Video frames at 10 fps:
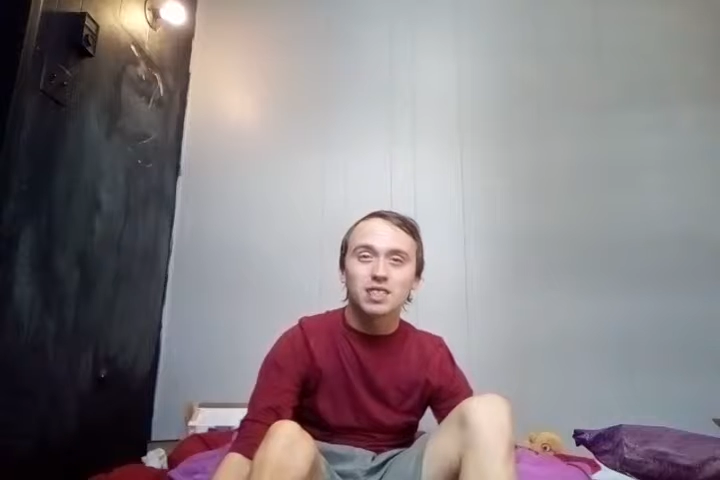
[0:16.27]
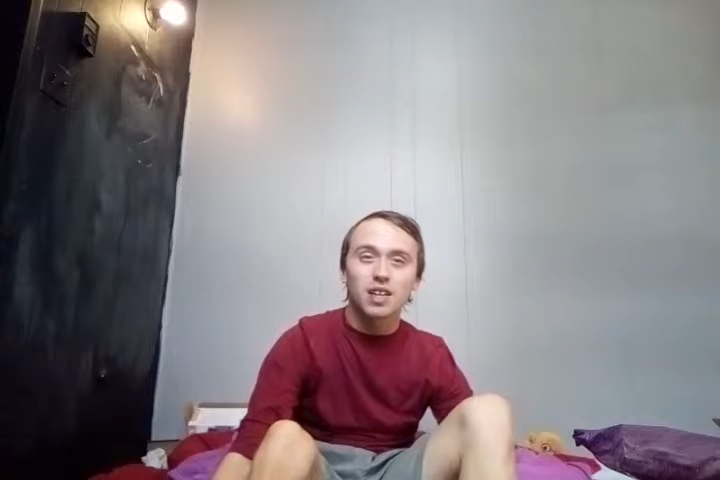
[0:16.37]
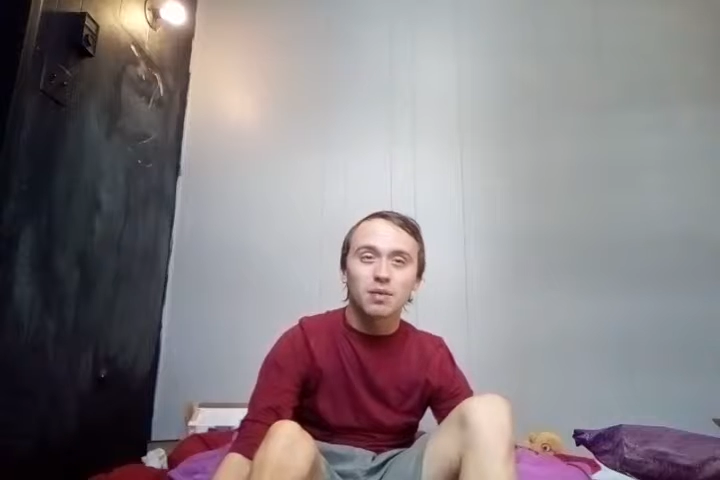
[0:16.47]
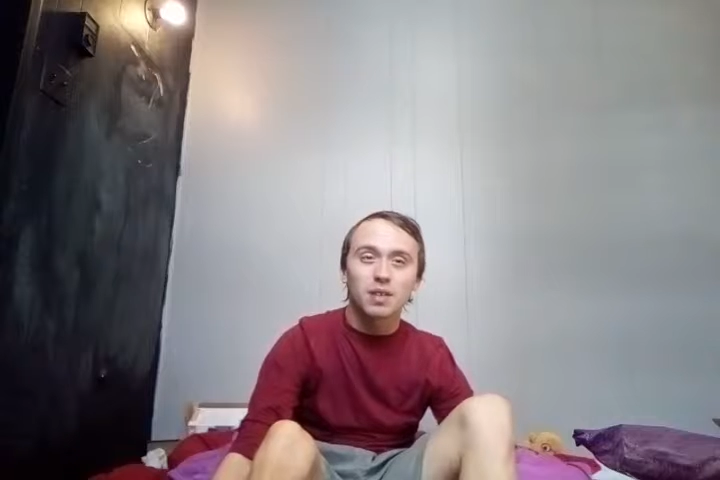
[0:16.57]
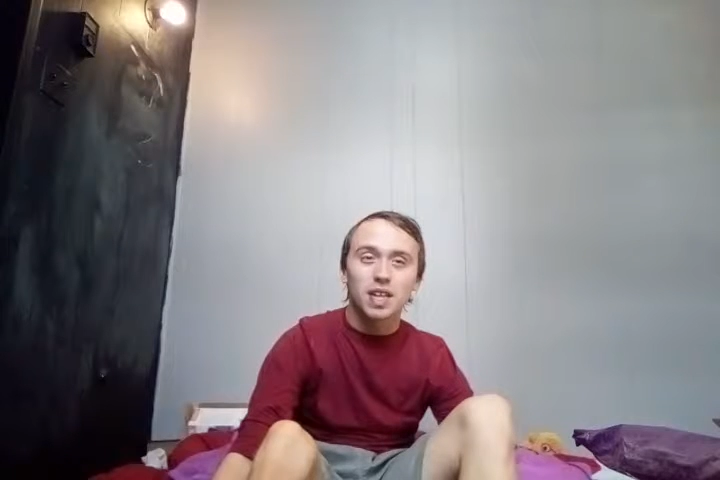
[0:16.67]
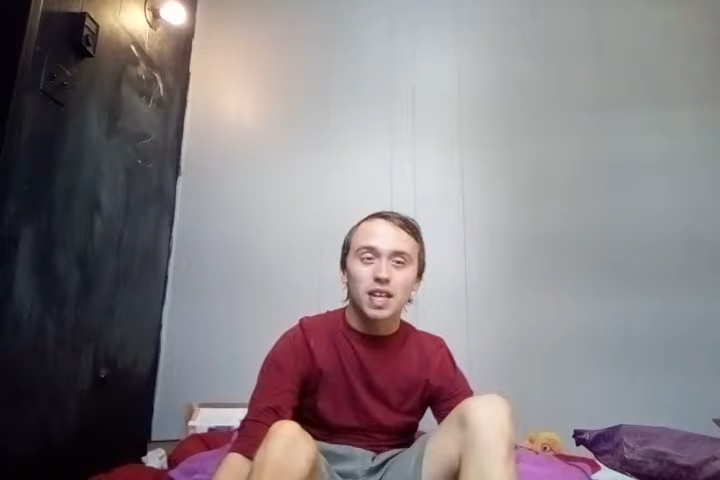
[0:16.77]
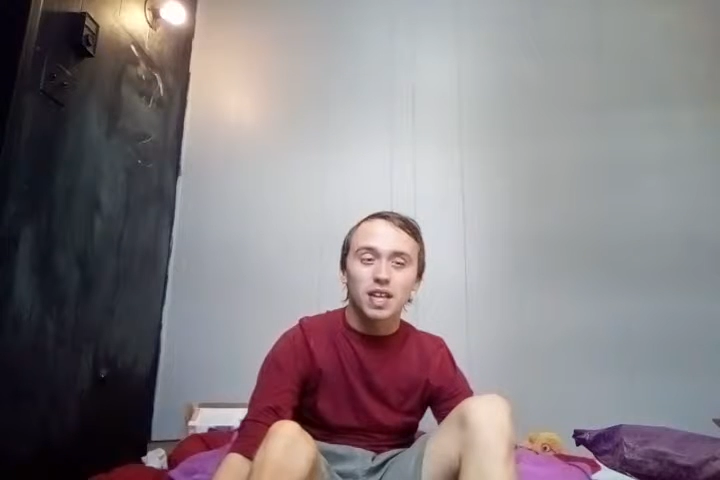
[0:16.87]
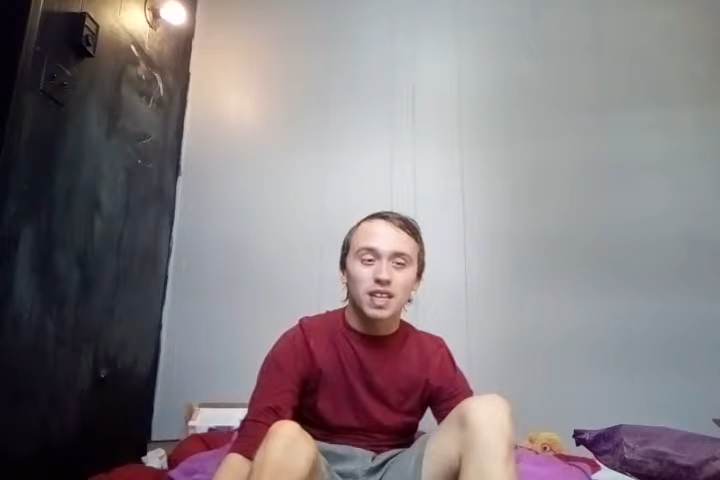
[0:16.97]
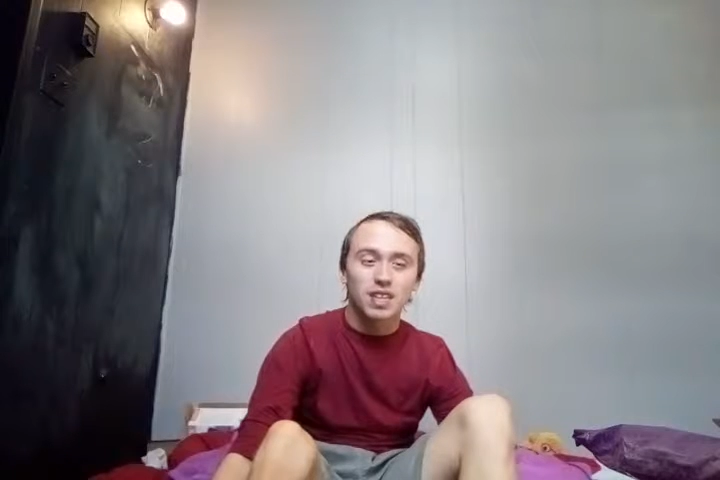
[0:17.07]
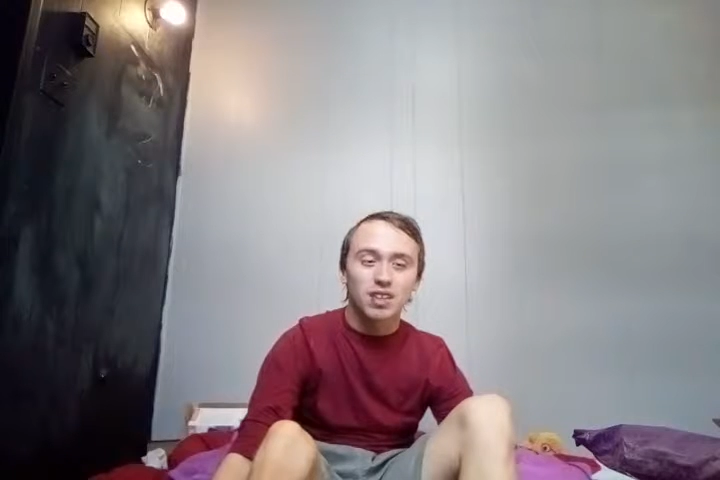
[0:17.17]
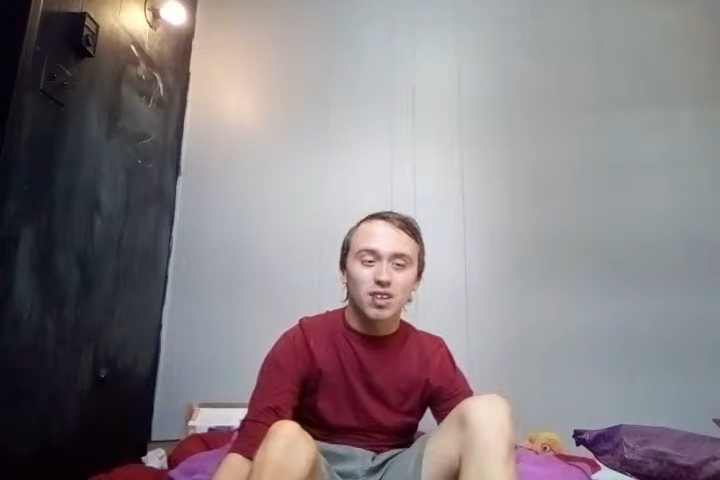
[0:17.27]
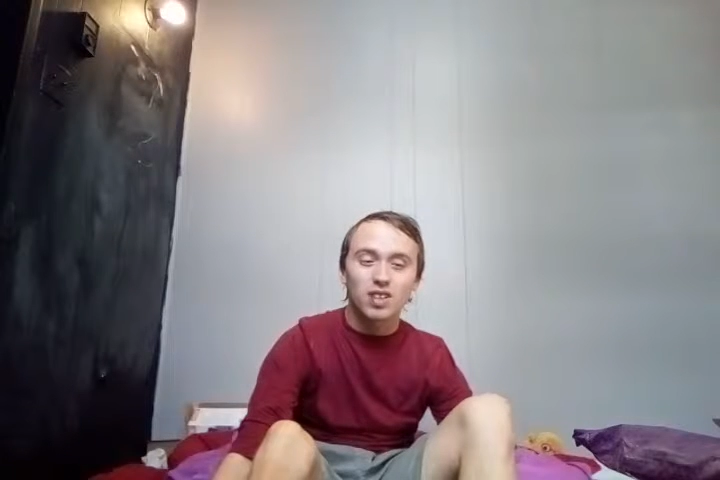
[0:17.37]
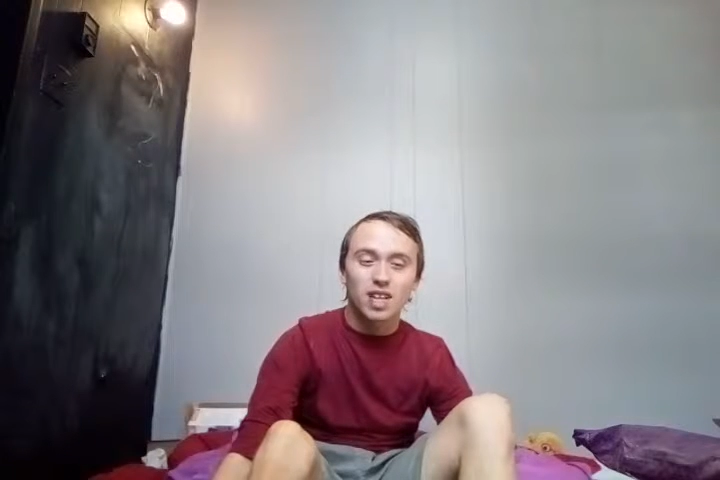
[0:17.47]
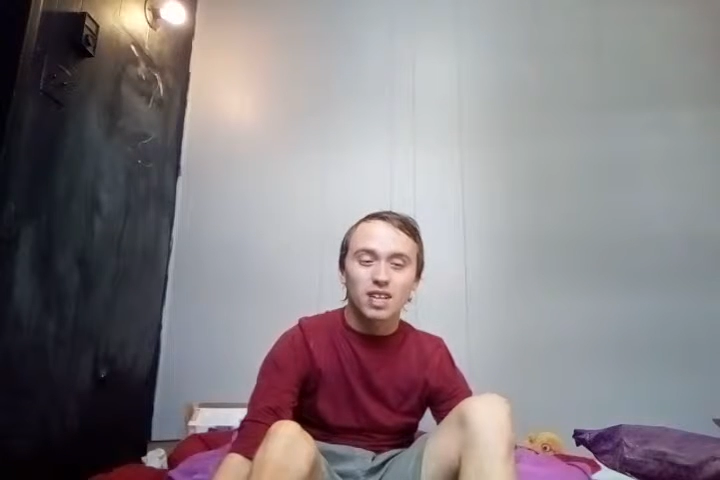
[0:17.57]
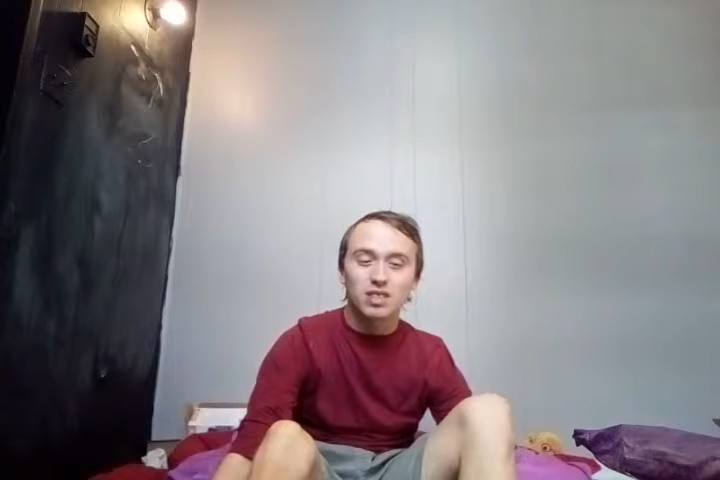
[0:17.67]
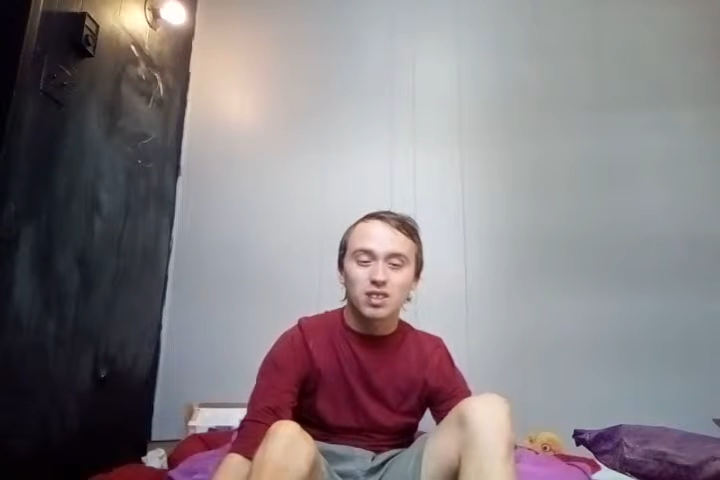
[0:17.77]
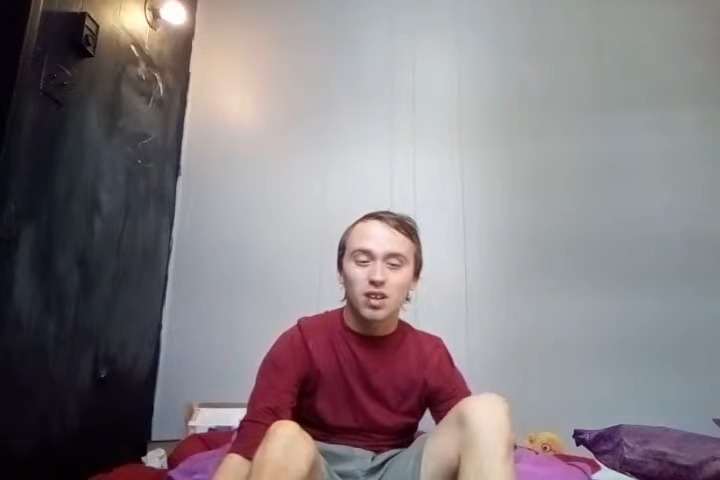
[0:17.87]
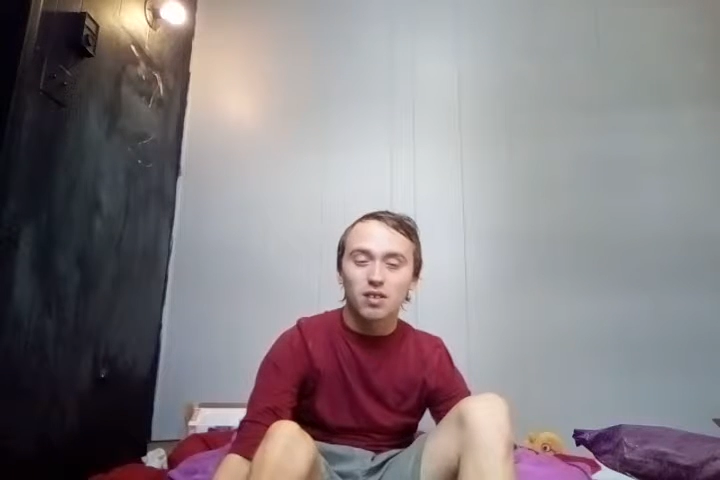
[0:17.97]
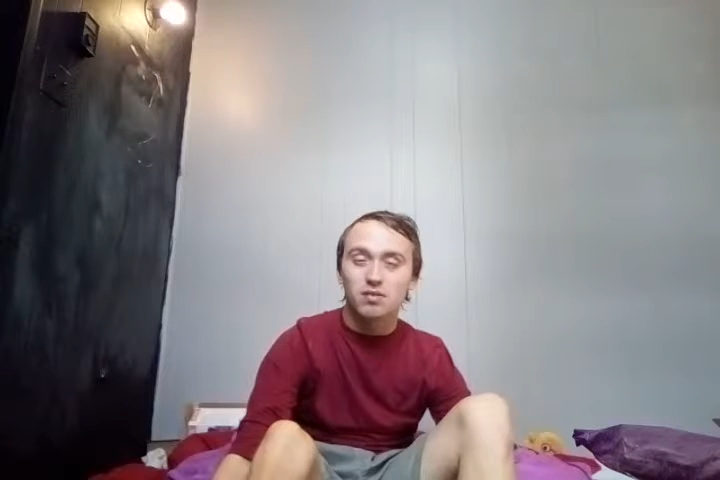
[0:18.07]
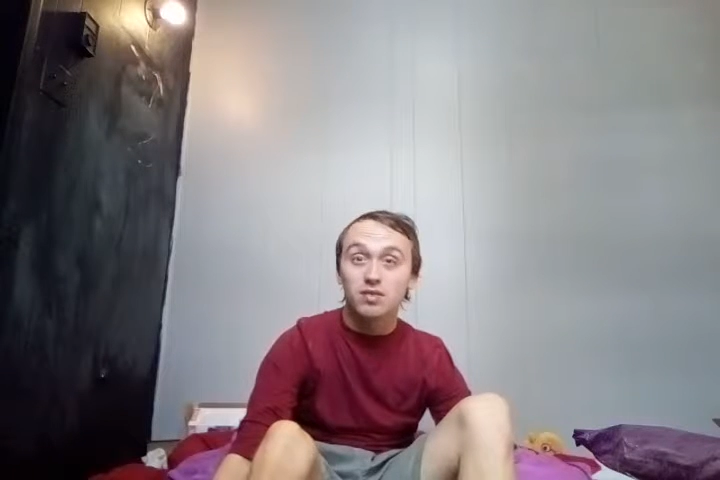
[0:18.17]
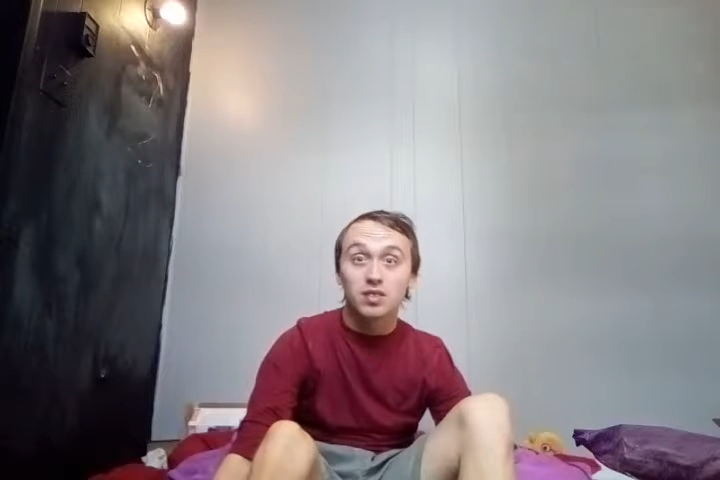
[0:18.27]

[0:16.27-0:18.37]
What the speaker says: and everything and all that stuff.